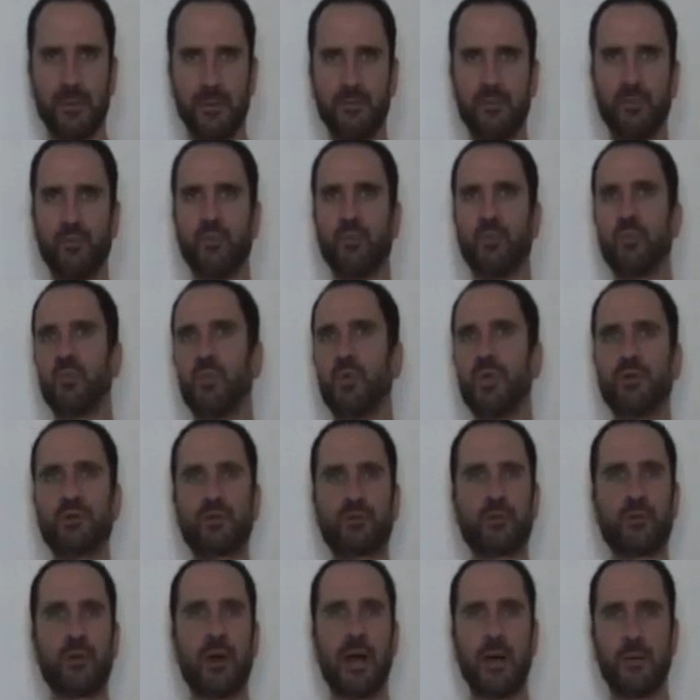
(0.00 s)
I mean, we
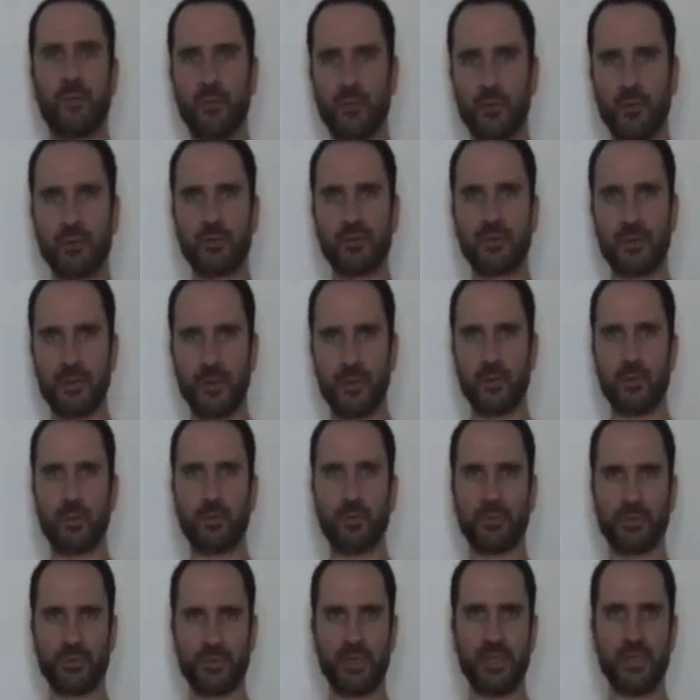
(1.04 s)
saw how good
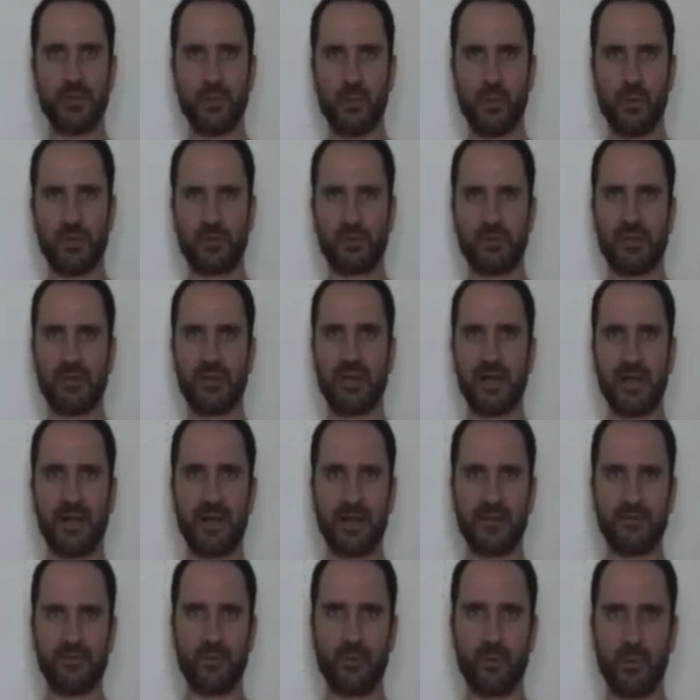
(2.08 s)
Lyoto Machida was at light
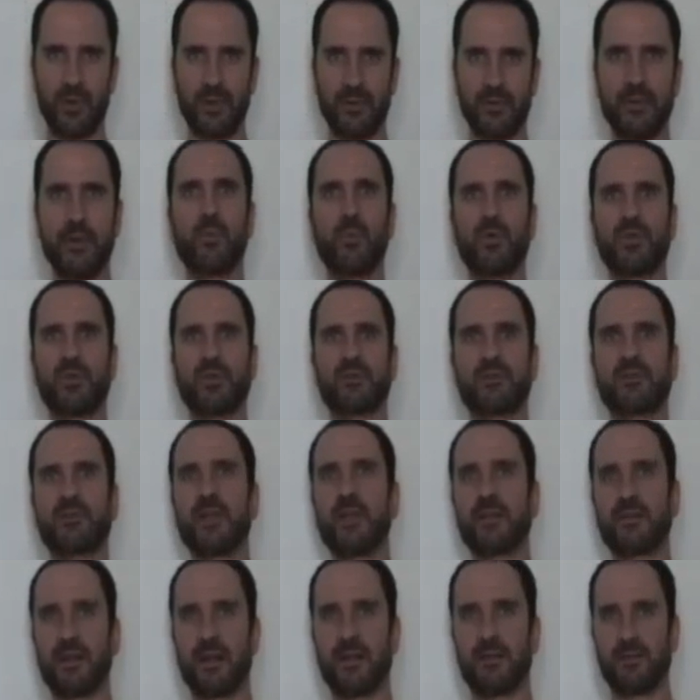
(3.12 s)
heavyweight with his
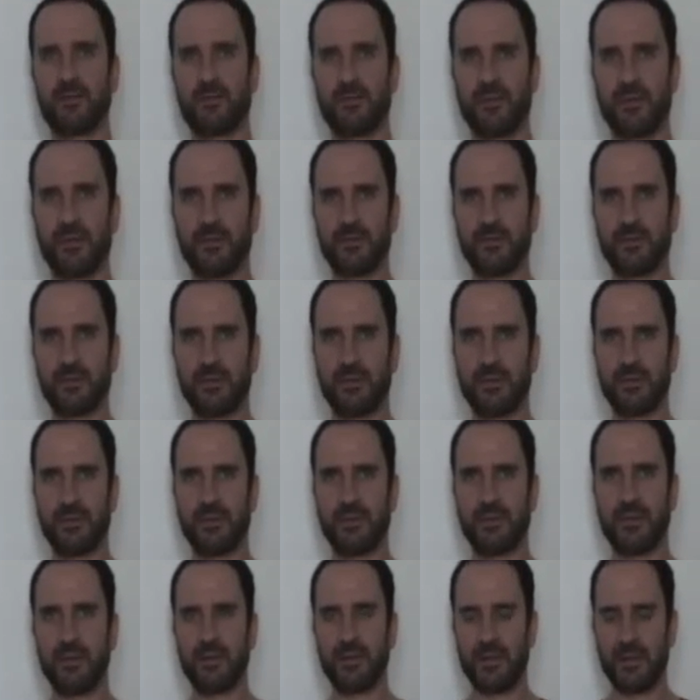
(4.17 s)
takedown defense.
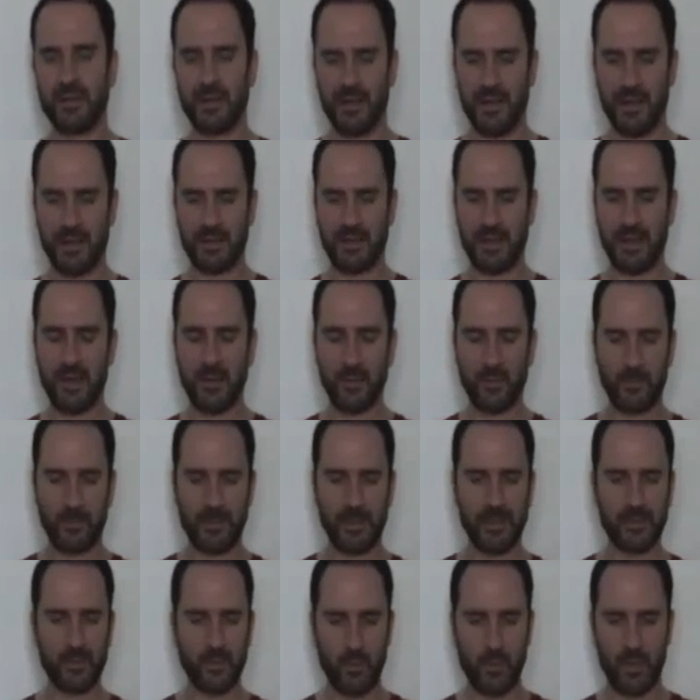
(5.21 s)
And now at
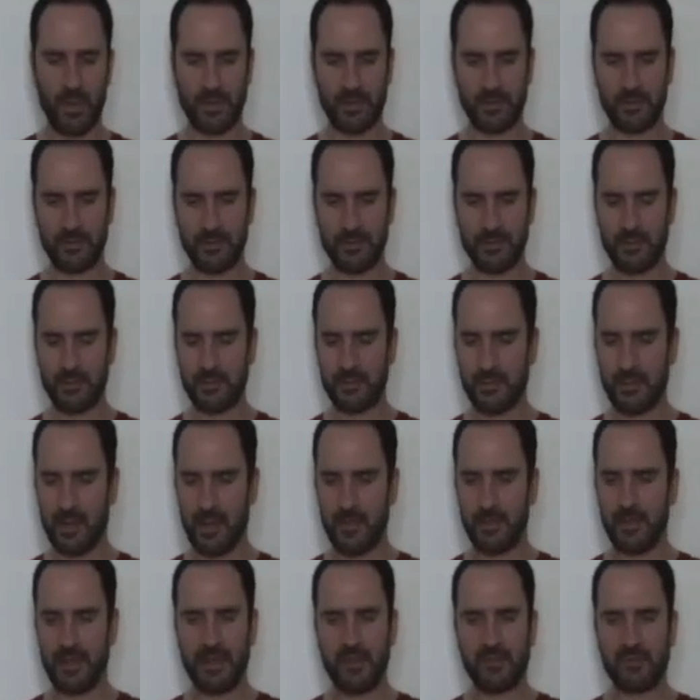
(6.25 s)
middleweight,
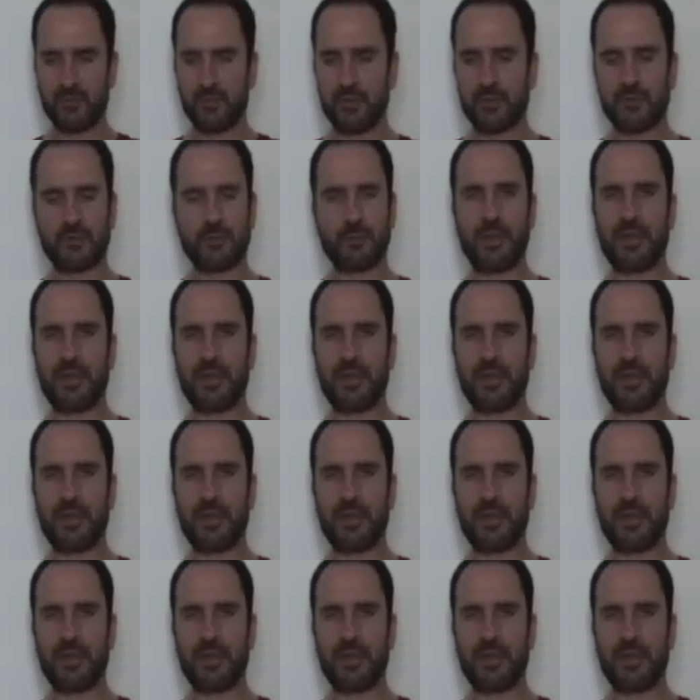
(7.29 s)
I mean, he's looked